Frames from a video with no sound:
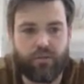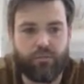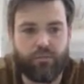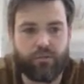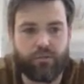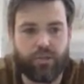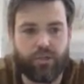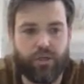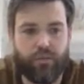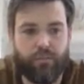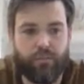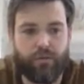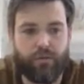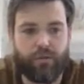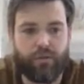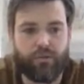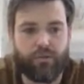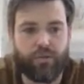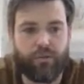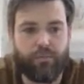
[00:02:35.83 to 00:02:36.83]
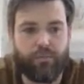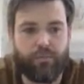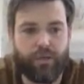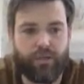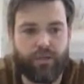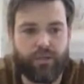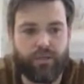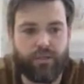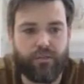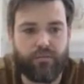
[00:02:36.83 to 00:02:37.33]
I push up and it goes up
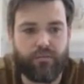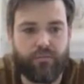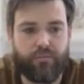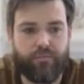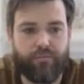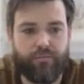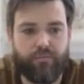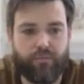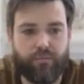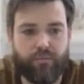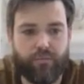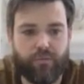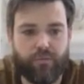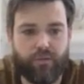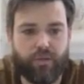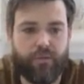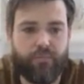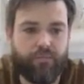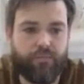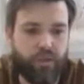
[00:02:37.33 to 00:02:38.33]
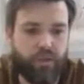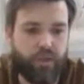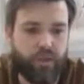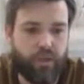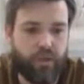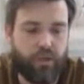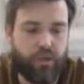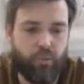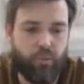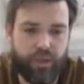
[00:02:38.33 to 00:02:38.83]
by 10. Okay?
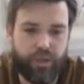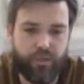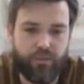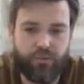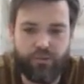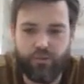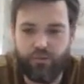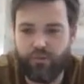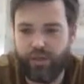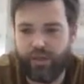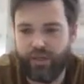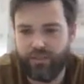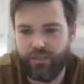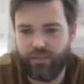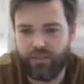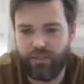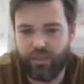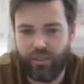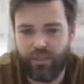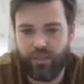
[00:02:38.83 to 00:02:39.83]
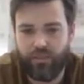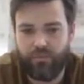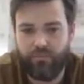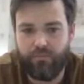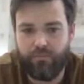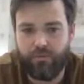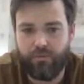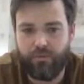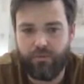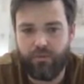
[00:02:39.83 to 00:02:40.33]
And we can do that
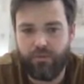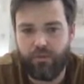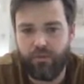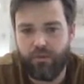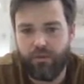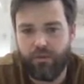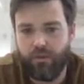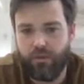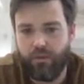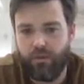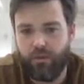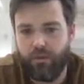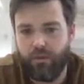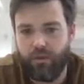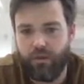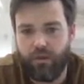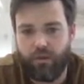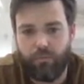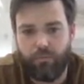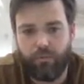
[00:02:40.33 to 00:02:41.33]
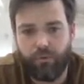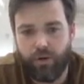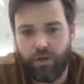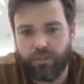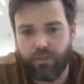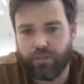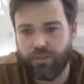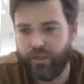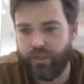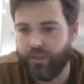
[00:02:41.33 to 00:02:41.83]
same
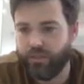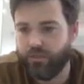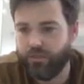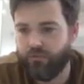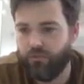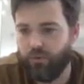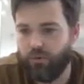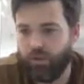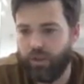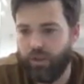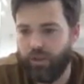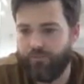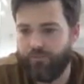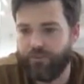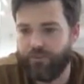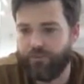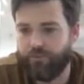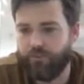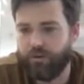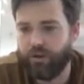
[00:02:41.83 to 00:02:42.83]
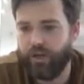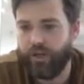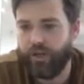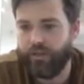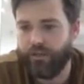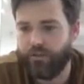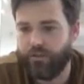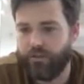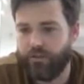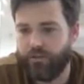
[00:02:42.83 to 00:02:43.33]
process for left and
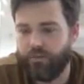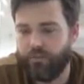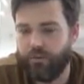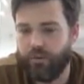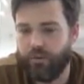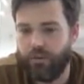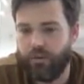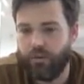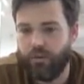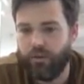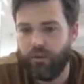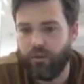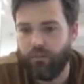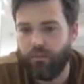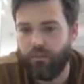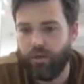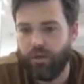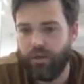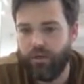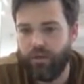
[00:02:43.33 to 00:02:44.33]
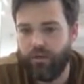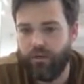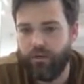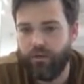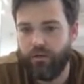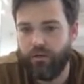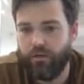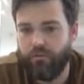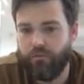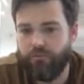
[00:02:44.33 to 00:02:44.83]
right. But
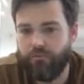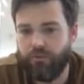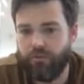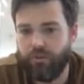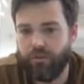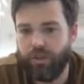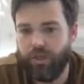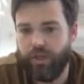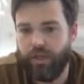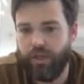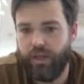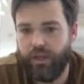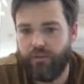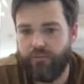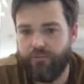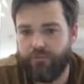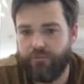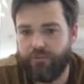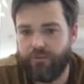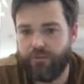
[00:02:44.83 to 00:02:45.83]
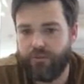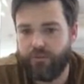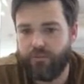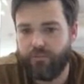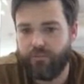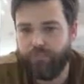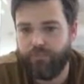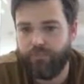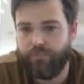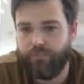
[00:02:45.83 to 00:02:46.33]
for left,
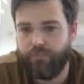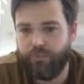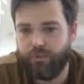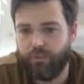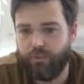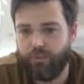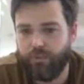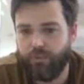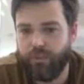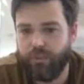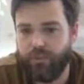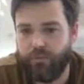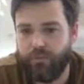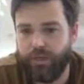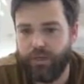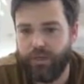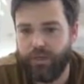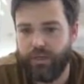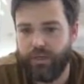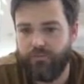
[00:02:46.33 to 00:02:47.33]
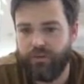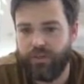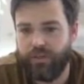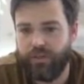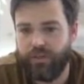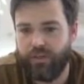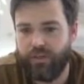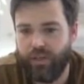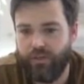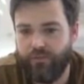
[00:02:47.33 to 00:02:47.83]
we need to make an
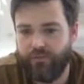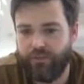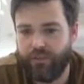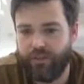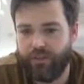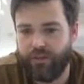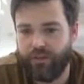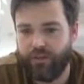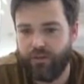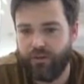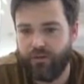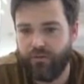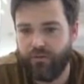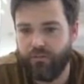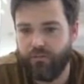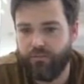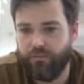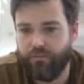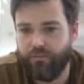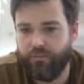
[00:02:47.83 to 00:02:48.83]
event left arrow.